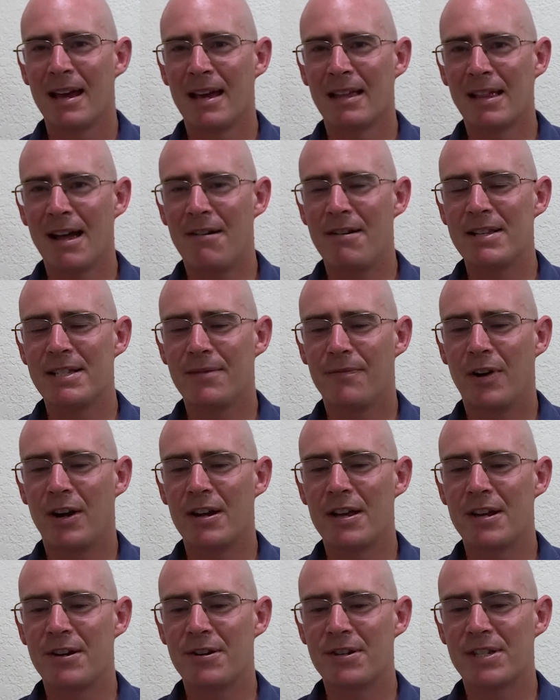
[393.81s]
And Larry's a
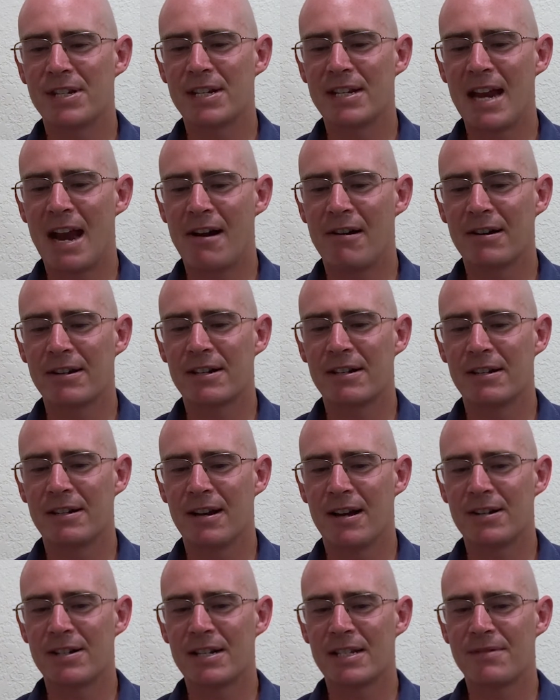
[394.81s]
very interesting character,
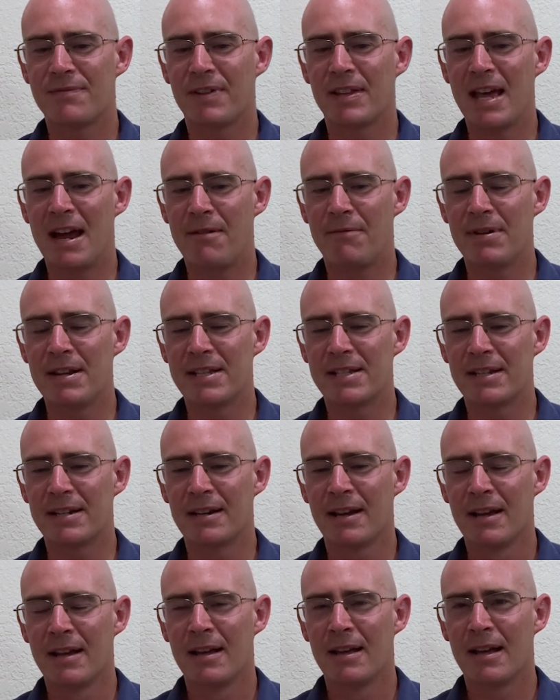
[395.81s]
not just for that
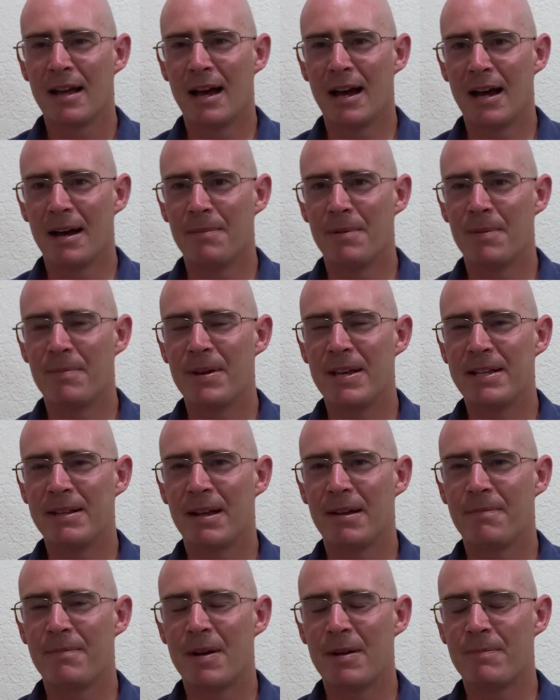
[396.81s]
reason,
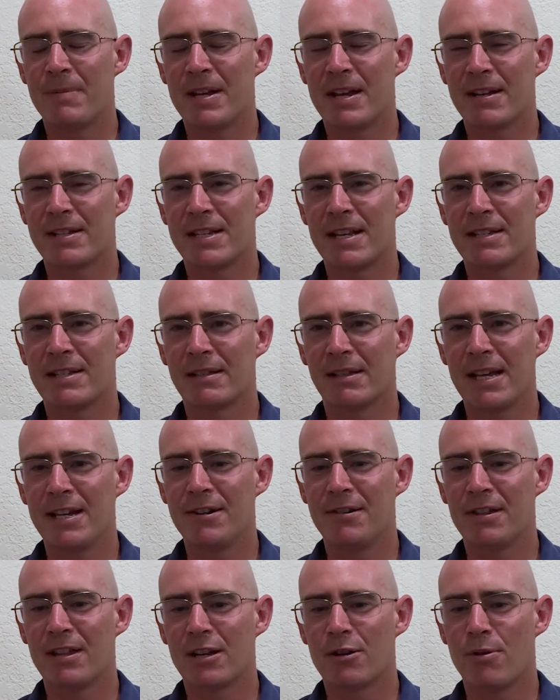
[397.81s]
but because he's a
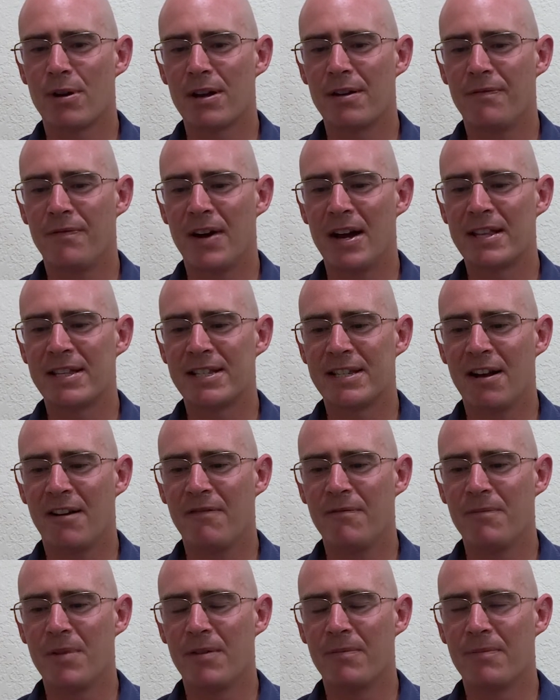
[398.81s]
leader in the quantified
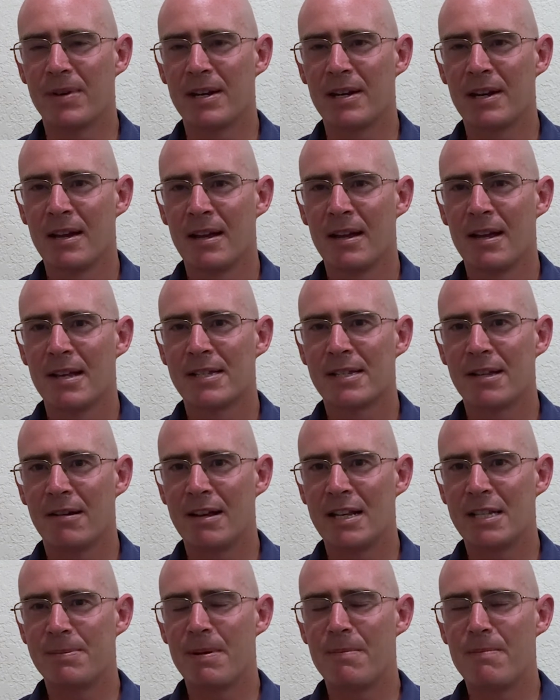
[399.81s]
self movement. So
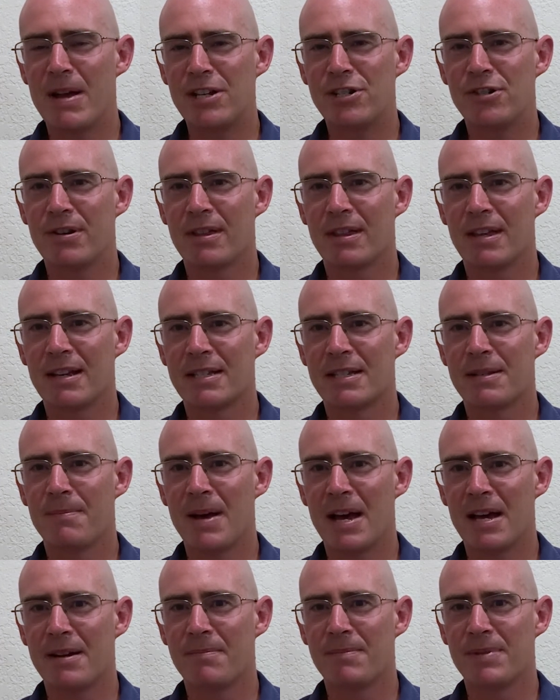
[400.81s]
he's been measuring things
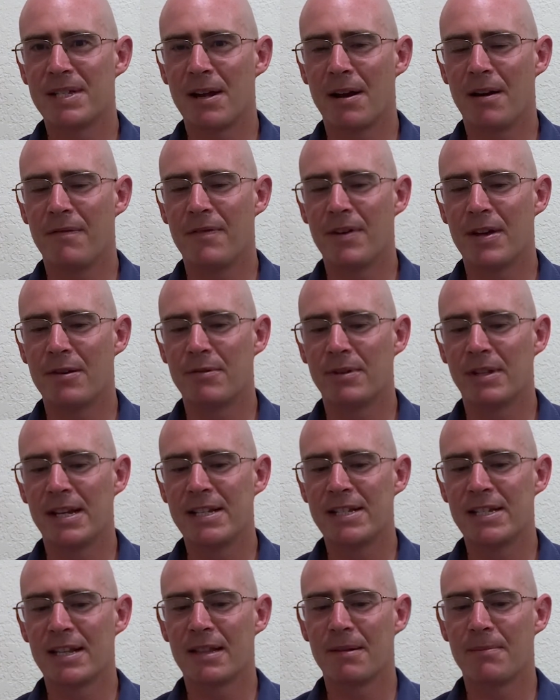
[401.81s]
about himself and
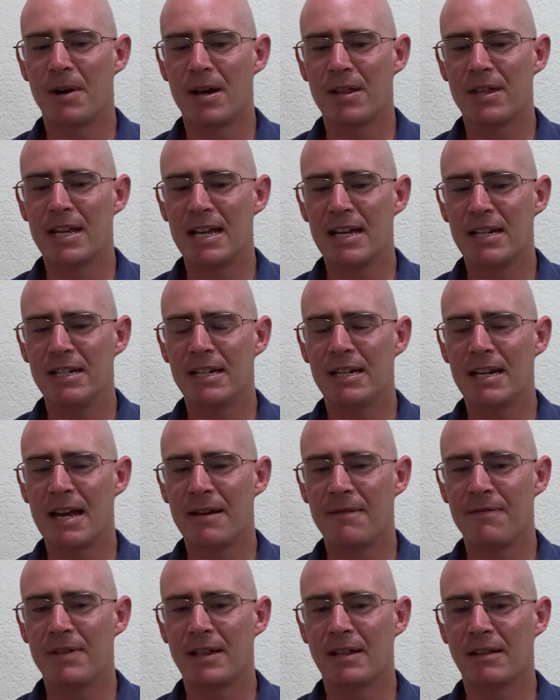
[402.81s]
releasing them on the
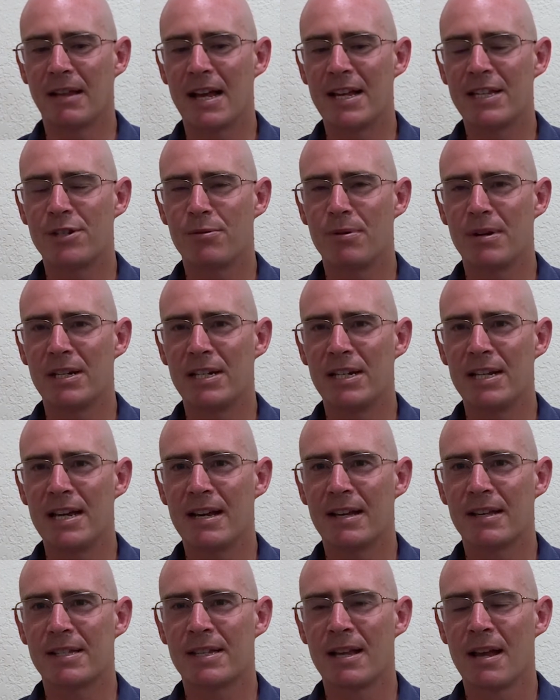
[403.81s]
internet for the last 20
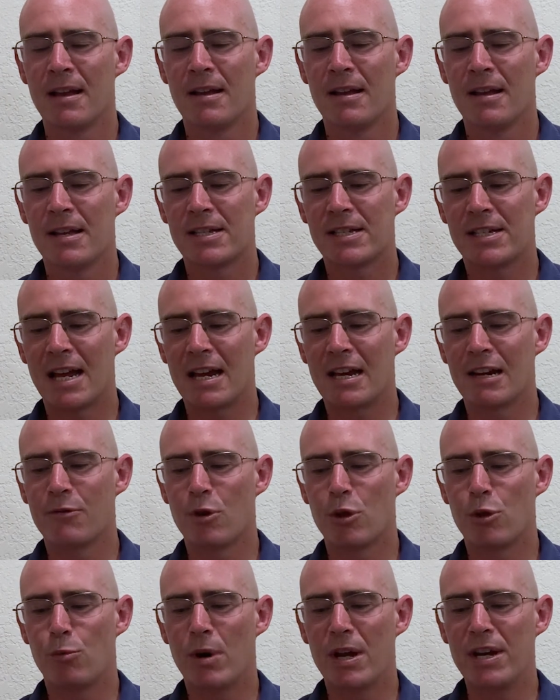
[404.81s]
years, starting
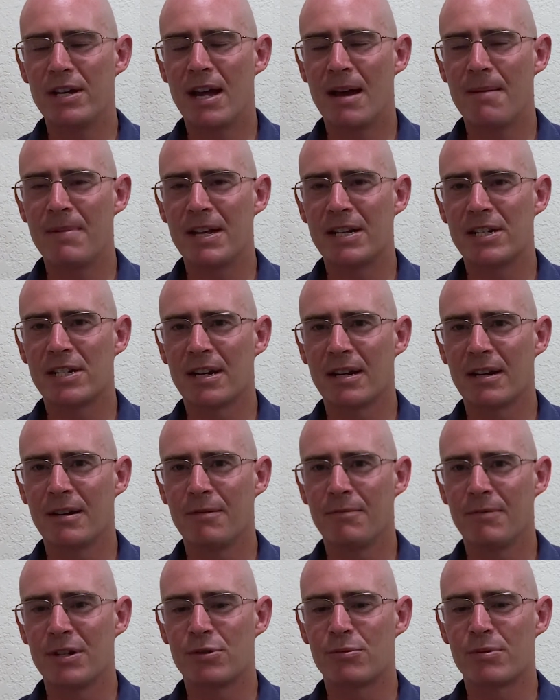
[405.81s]
with one
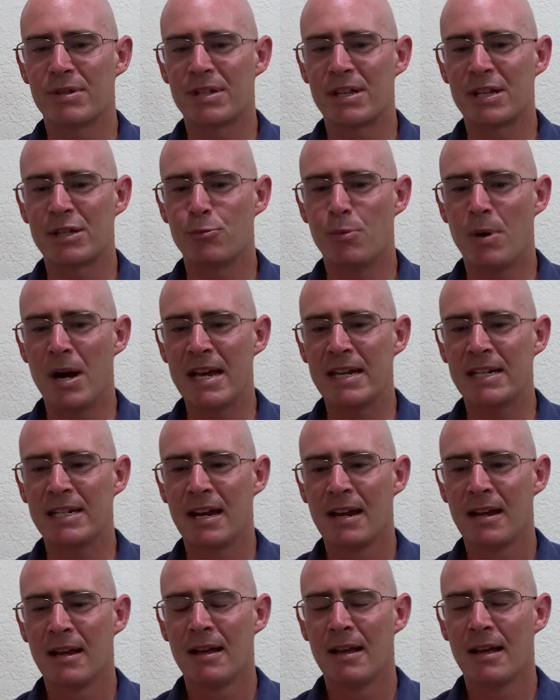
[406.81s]
dimension, which was his weight,
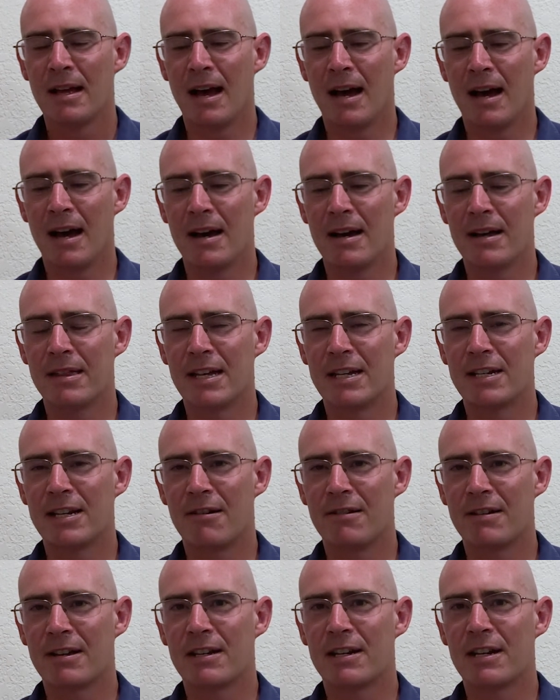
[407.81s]
and then
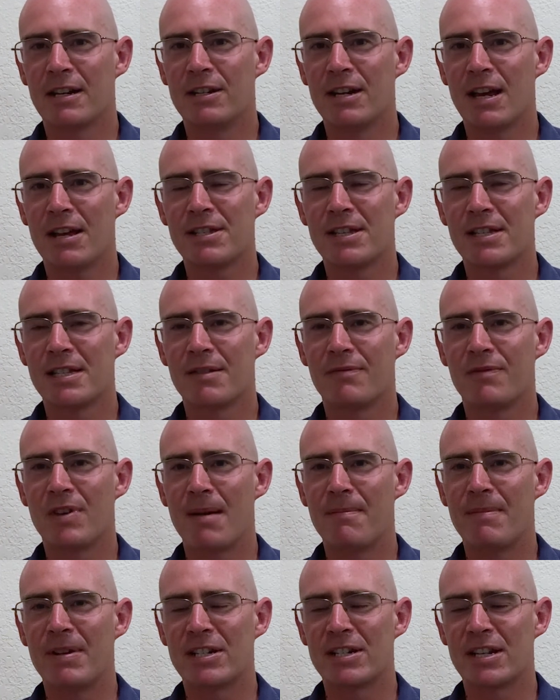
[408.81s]
going into dozens of
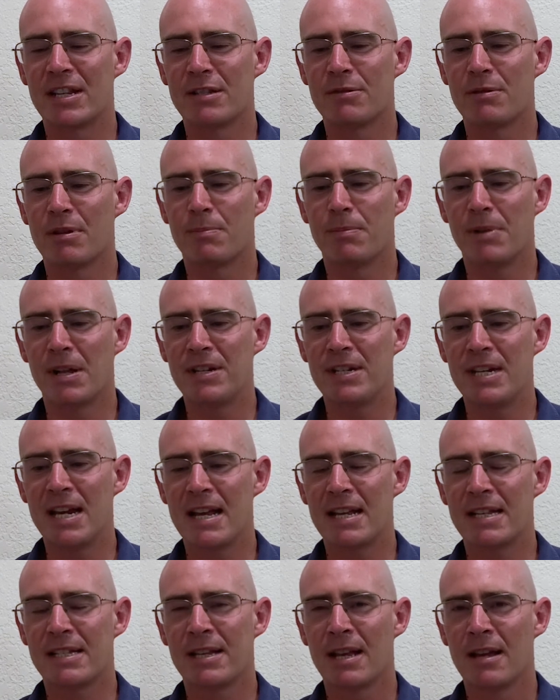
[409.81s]
dimensions with blood
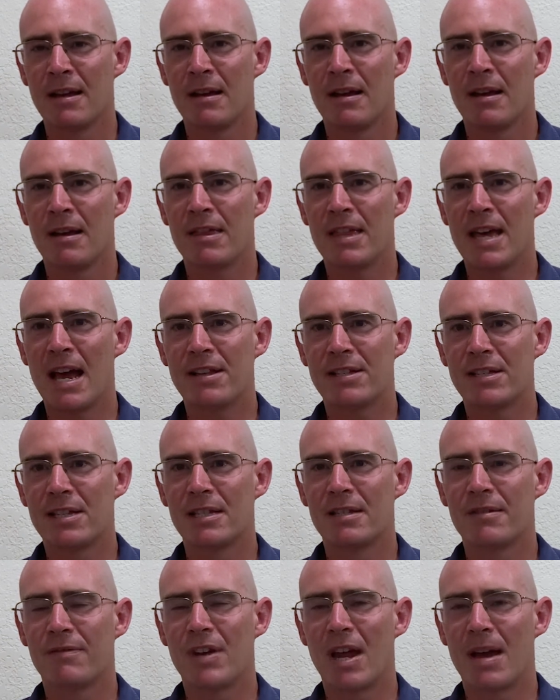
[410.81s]
tests,
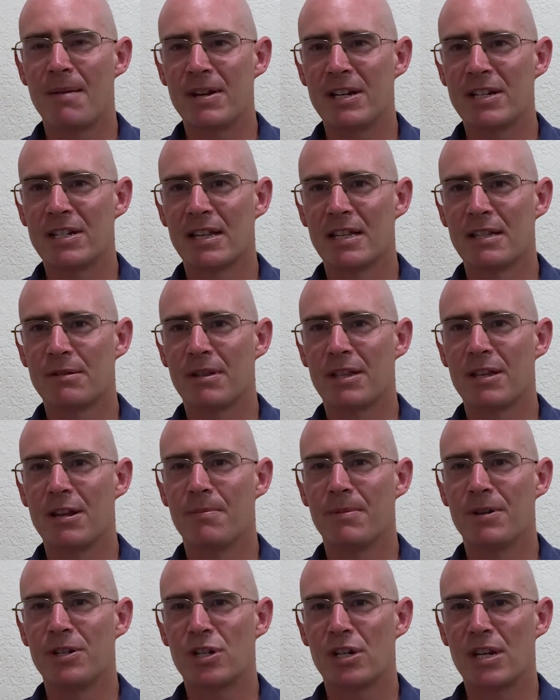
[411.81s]
thousands of dimensions with
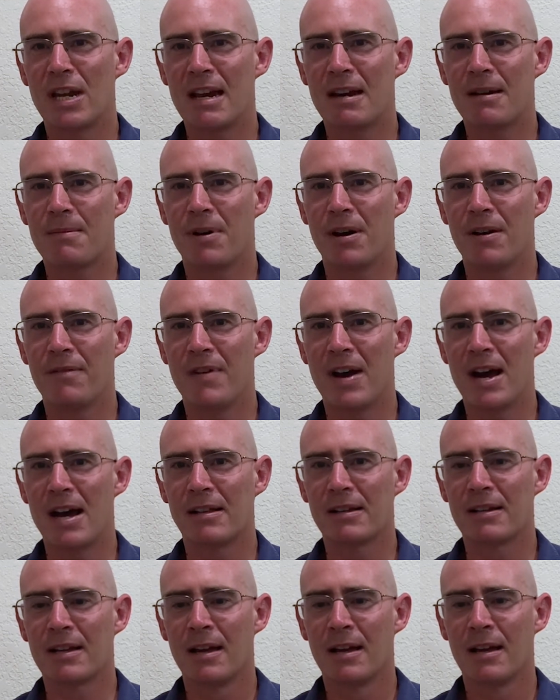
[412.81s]
human genetic
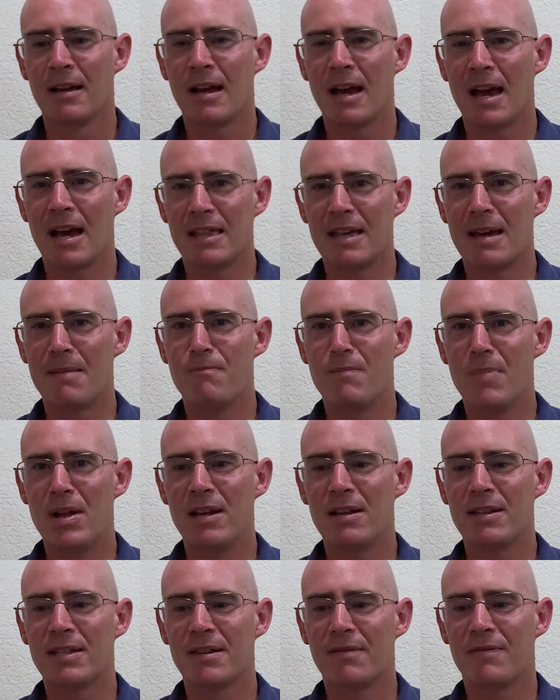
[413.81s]
profiling, and then
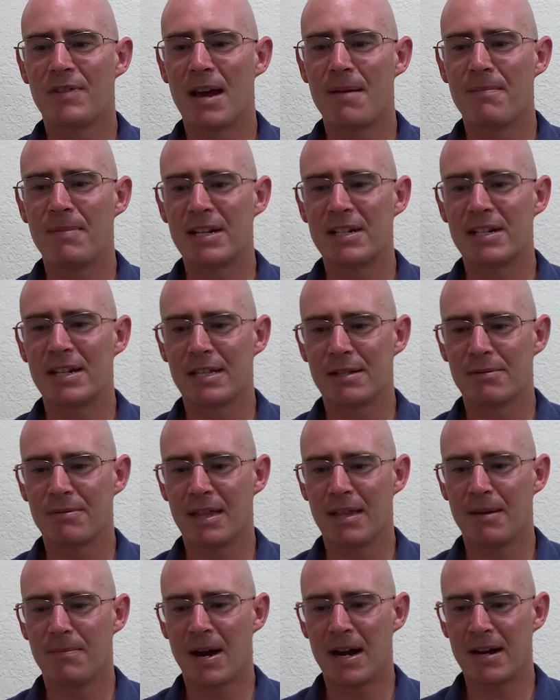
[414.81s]
millions of dimensions
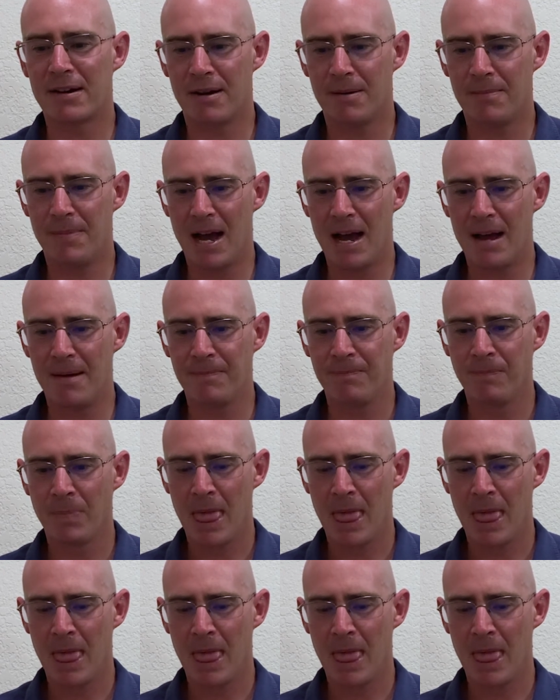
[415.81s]
with the microbiome.